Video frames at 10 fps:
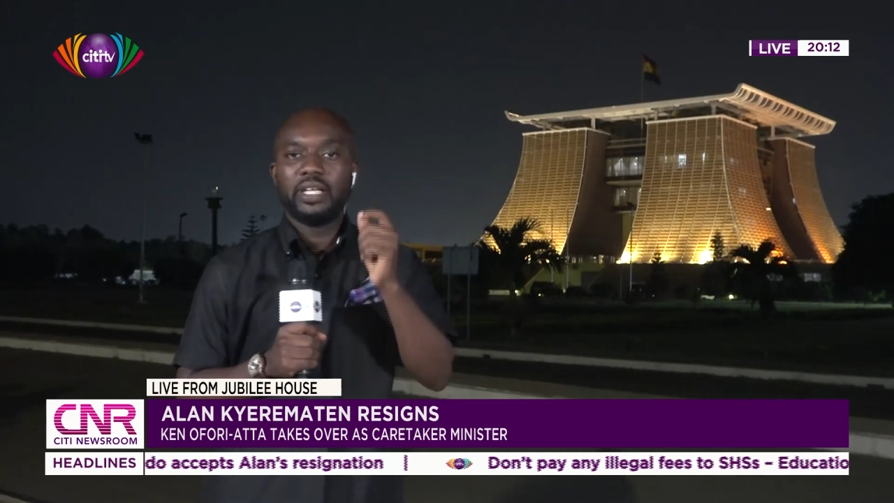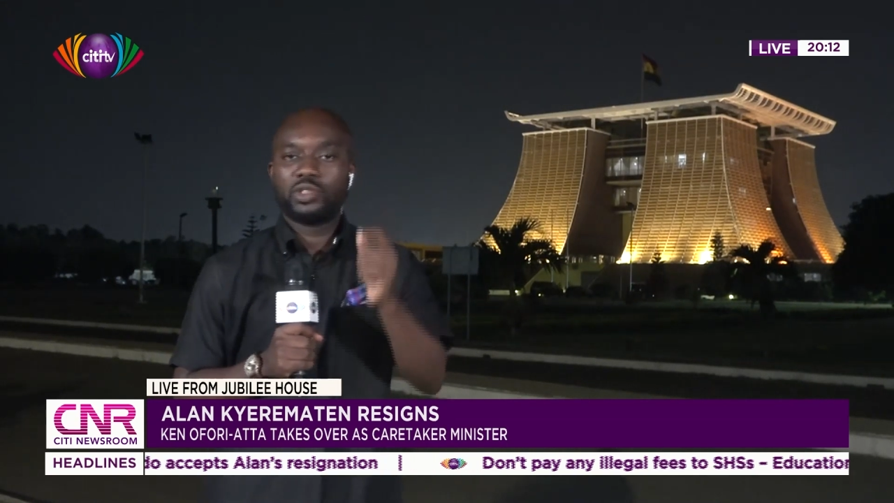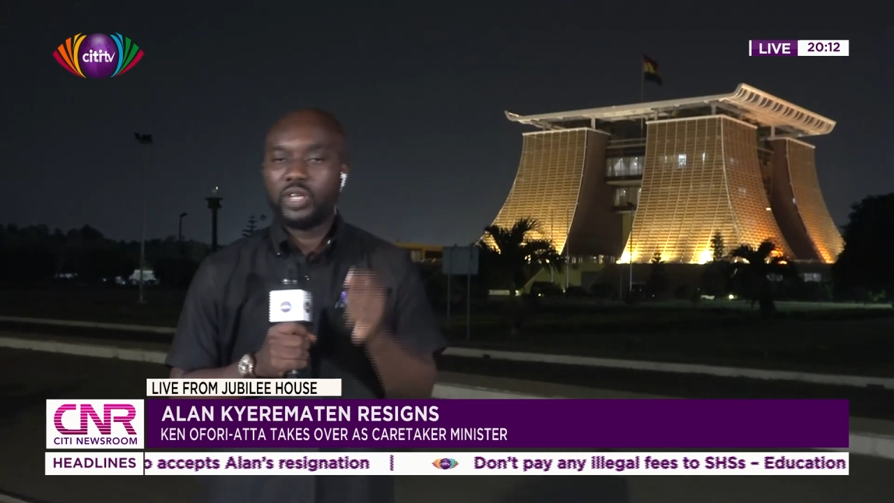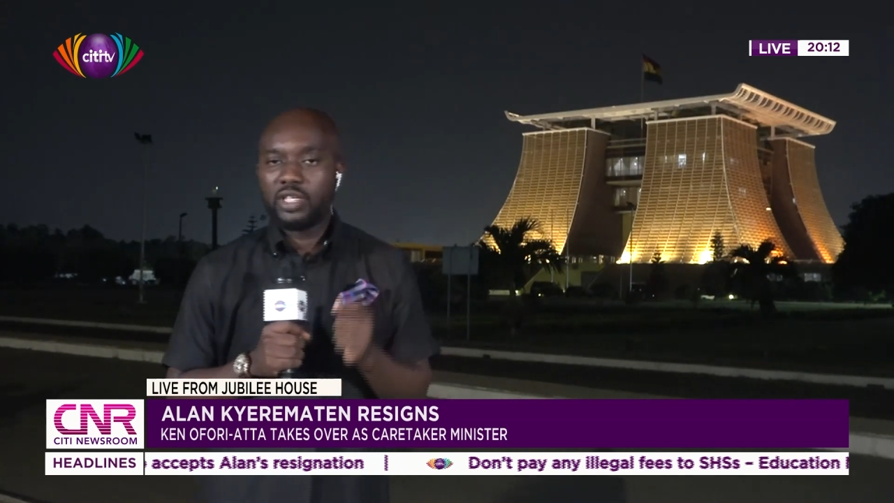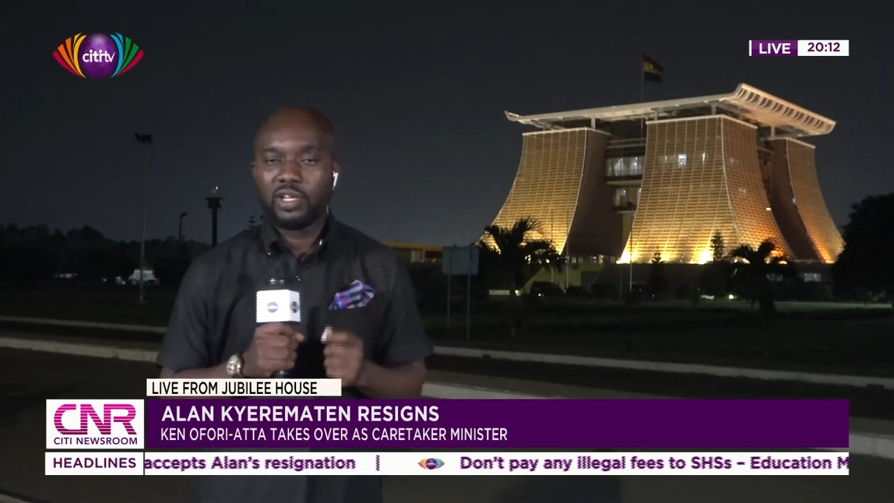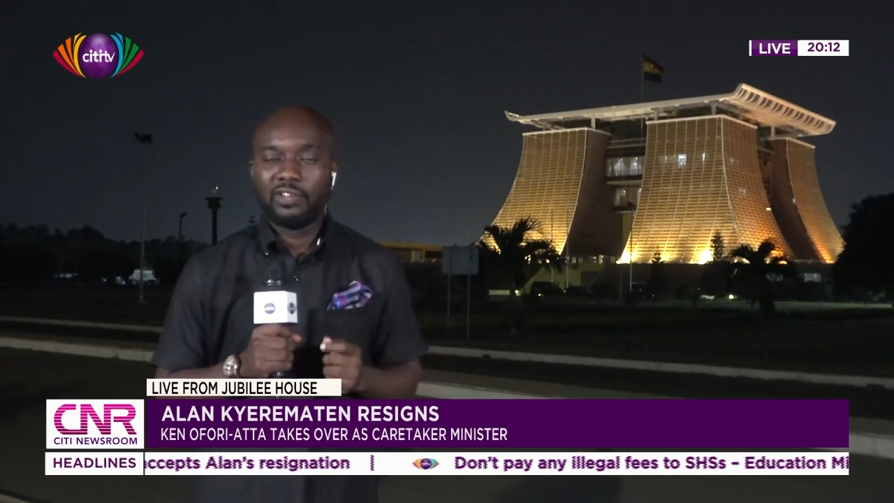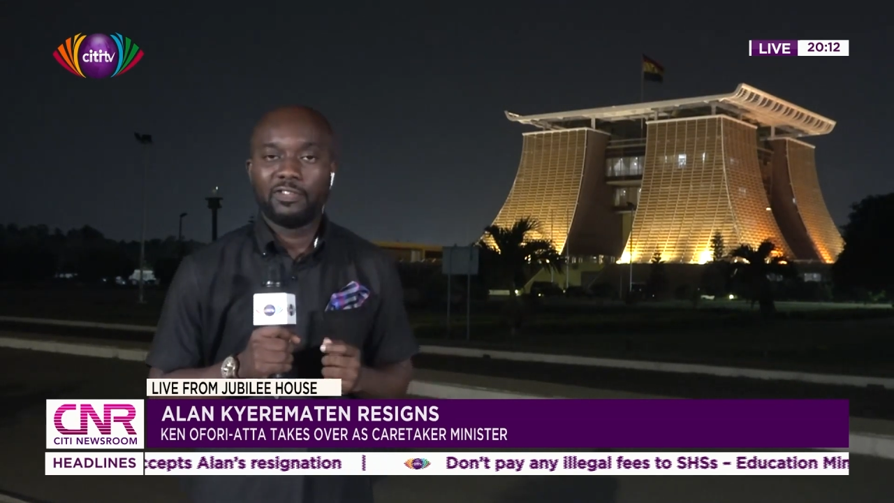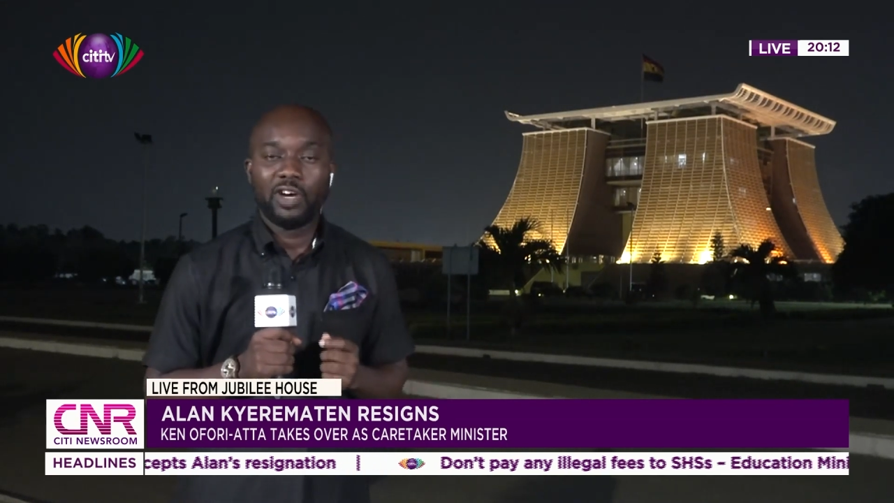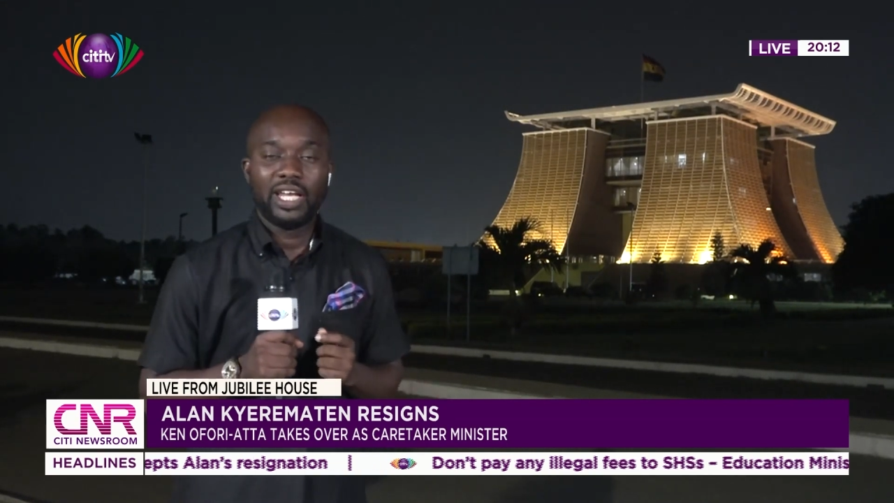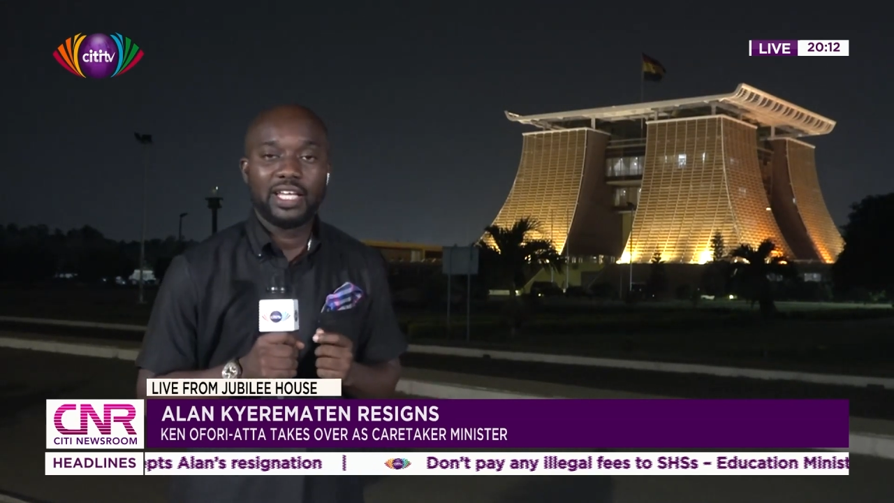
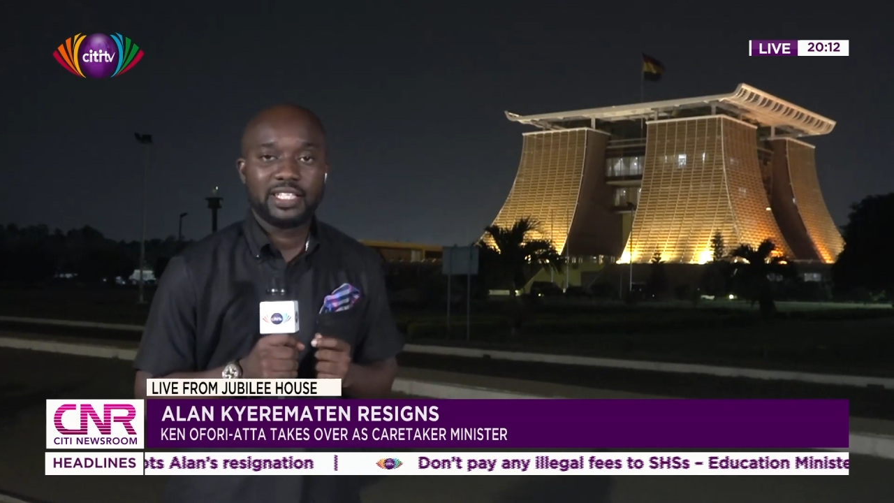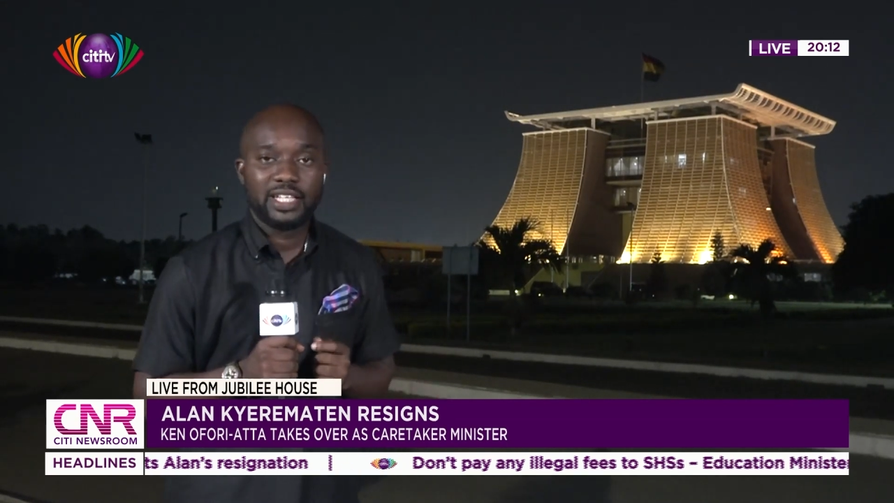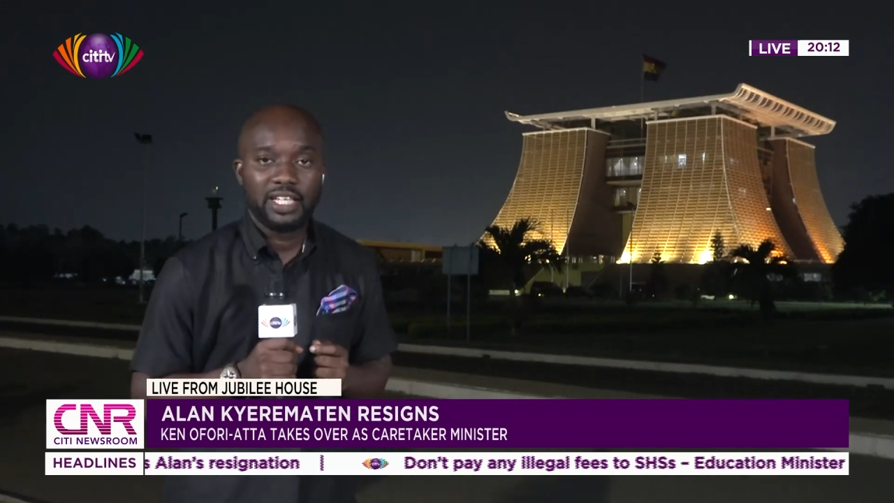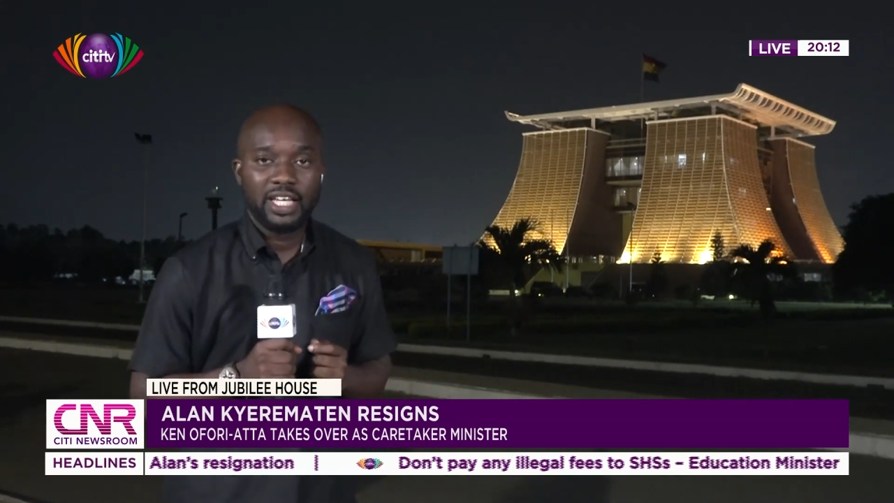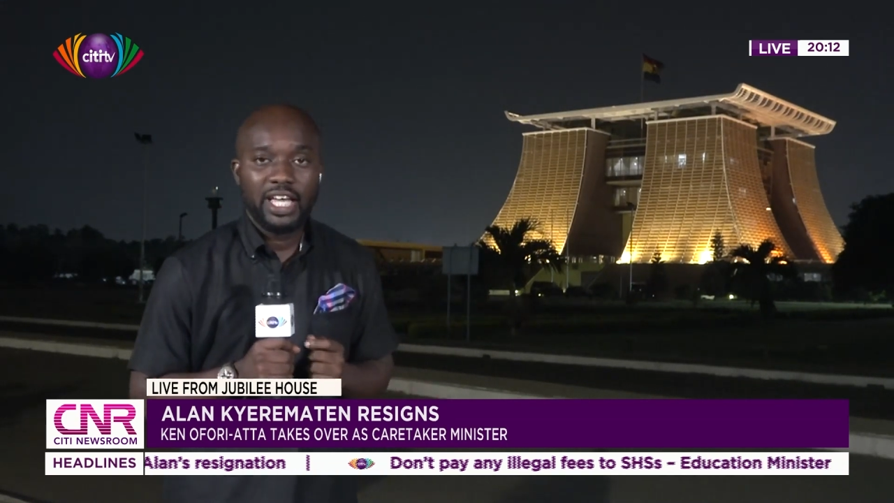2024 election